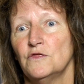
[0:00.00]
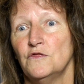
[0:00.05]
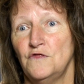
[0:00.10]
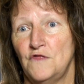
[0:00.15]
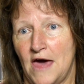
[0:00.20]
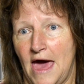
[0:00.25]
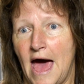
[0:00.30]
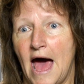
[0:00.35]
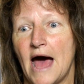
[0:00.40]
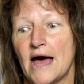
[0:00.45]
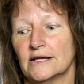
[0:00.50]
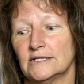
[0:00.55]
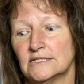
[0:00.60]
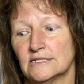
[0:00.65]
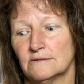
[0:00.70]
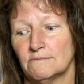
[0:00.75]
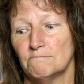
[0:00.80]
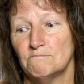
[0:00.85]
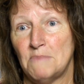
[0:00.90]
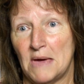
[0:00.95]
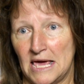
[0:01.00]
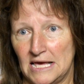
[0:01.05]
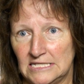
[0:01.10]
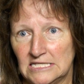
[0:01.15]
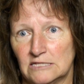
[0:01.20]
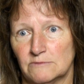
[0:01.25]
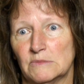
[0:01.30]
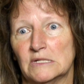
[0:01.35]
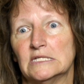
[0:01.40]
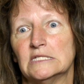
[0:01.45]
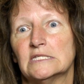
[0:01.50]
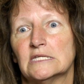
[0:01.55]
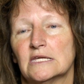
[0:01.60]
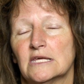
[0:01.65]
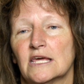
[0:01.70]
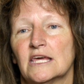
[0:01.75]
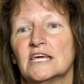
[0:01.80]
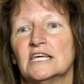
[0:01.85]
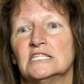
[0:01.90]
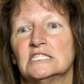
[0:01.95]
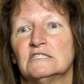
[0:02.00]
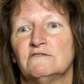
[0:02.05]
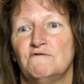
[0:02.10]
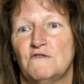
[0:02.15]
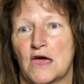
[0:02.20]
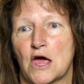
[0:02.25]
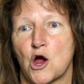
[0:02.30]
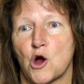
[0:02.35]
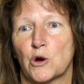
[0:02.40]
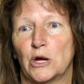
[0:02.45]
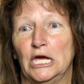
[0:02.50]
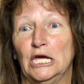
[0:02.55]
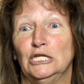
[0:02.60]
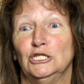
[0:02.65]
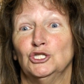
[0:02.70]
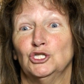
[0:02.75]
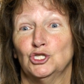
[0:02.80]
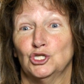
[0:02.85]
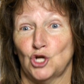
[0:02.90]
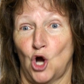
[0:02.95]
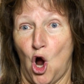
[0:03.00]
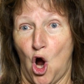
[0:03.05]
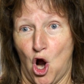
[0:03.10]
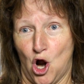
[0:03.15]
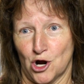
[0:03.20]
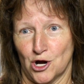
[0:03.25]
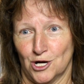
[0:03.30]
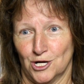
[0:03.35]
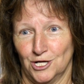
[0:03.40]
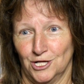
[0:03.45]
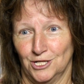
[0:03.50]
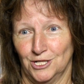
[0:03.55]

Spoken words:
That basement is very dark.